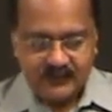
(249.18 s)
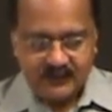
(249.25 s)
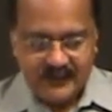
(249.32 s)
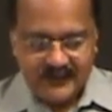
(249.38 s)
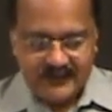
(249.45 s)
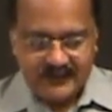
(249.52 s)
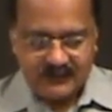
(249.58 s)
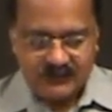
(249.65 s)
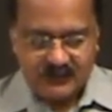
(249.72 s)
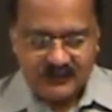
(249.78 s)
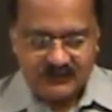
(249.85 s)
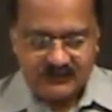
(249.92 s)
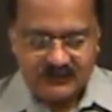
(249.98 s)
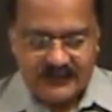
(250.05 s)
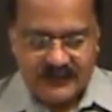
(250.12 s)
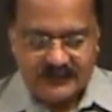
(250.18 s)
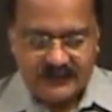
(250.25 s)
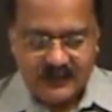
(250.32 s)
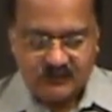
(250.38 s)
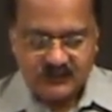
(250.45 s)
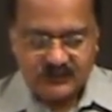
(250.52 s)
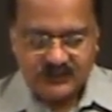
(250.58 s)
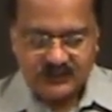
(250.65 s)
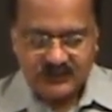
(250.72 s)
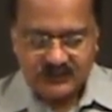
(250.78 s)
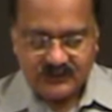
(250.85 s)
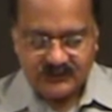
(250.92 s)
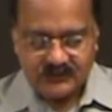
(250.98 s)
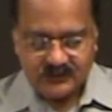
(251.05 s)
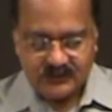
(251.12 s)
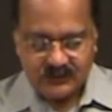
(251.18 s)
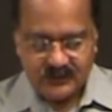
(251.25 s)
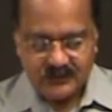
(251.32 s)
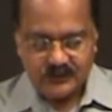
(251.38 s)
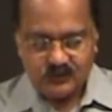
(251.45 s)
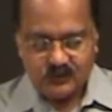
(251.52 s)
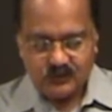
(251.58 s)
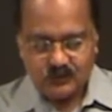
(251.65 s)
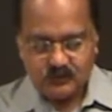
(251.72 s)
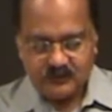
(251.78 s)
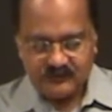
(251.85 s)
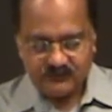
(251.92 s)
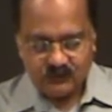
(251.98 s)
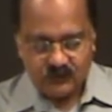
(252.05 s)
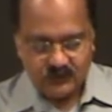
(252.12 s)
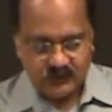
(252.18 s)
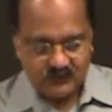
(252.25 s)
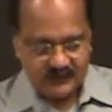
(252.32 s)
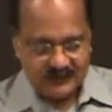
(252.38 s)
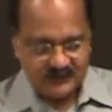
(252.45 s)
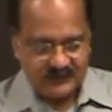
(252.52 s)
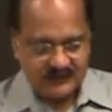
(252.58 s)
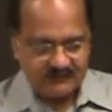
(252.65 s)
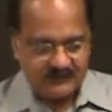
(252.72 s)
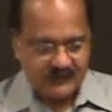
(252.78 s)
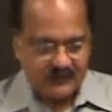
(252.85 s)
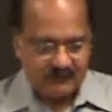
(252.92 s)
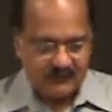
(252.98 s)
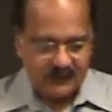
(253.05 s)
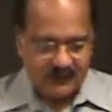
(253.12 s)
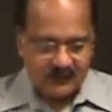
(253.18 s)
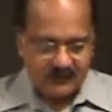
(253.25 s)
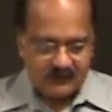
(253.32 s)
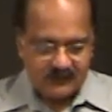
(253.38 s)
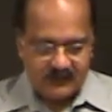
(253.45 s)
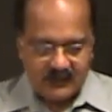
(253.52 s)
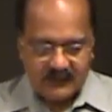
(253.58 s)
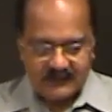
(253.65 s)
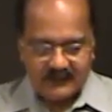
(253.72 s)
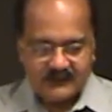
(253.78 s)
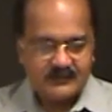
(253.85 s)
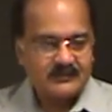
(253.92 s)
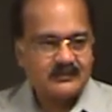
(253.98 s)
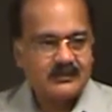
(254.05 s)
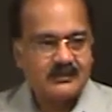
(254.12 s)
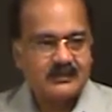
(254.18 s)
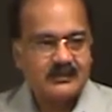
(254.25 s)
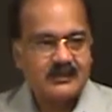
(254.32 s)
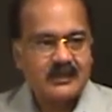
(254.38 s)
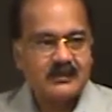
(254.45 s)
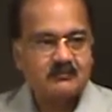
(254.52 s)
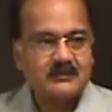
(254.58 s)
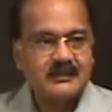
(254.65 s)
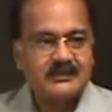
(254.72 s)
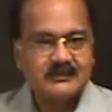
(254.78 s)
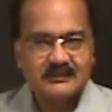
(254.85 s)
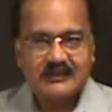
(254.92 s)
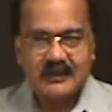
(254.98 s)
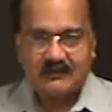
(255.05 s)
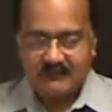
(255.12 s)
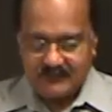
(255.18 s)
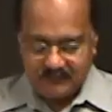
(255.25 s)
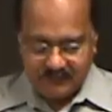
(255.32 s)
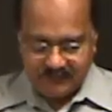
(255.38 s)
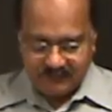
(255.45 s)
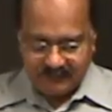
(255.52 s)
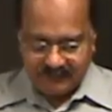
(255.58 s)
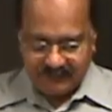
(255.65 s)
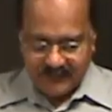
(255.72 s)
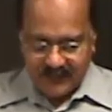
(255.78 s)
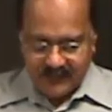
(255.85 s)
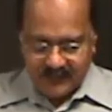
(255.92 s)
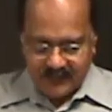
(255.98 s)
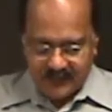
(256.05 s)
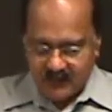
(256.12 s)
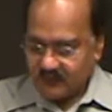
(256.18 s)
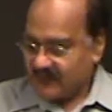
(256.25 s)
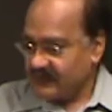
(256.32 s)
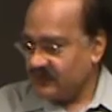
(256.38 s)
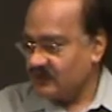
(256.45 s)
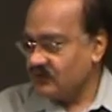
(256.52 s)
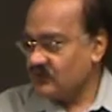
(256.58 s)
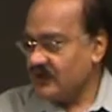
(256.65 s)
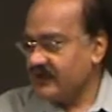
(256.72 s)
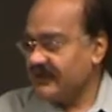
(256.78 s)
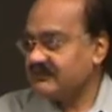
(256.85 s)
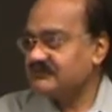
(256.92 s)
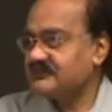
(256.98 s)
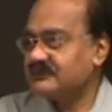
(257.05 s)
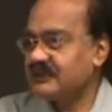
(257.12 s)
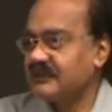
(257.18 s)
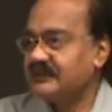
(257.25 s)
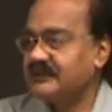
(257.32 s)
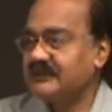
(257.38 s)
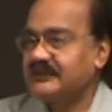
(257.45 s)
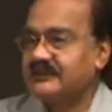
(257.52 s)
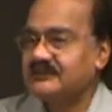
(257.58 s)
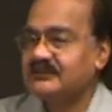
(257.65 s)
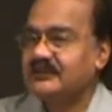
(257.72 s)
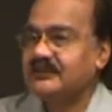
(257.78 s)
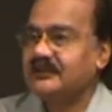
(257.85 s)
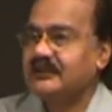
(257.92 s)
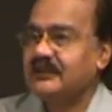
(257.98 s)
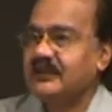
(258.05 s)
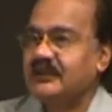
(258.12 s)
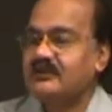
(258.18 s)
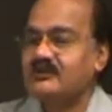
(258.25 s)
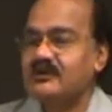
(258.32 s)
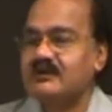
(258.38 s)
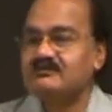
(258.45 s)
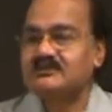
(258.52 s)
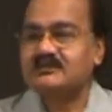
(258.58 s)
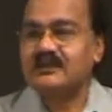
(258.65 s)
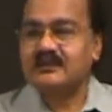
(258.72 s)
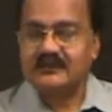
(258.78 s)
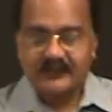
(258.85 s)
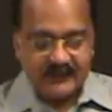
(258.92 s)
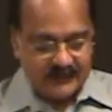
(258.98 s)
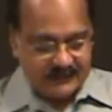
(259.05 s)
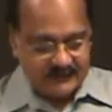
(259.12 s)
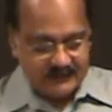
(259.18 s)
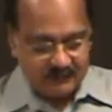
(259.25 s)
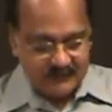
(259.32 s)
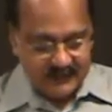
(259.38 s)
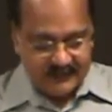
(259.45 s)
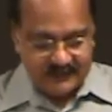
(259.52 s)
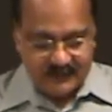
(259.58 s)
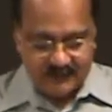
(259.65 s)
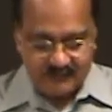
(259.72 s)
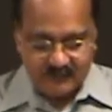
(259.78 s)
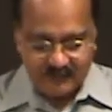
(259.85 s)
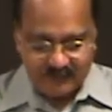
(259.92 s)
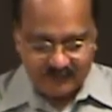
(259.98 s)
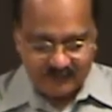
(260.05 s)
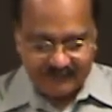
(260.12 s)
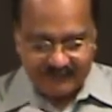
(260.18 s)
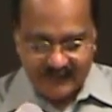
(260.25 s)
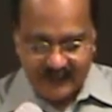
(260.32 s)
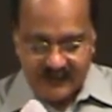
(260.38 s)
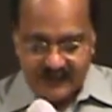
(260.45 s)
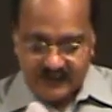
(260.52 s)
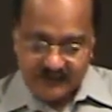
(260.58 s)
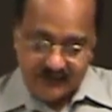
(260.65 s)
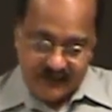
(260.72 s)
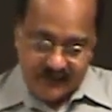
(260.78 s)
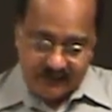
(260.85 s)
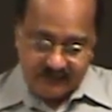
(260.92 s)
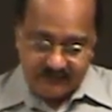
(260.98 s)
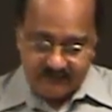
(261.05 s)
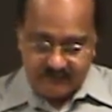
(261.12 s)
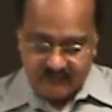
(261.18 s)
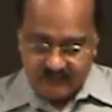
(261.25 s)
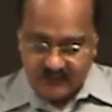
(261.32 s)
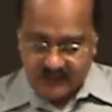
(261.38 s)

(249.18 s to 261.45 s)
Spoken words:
And you can decide how much testing you need to do before you will achieve the target reliability level. Now, when you have started testing and you have started getting some data, then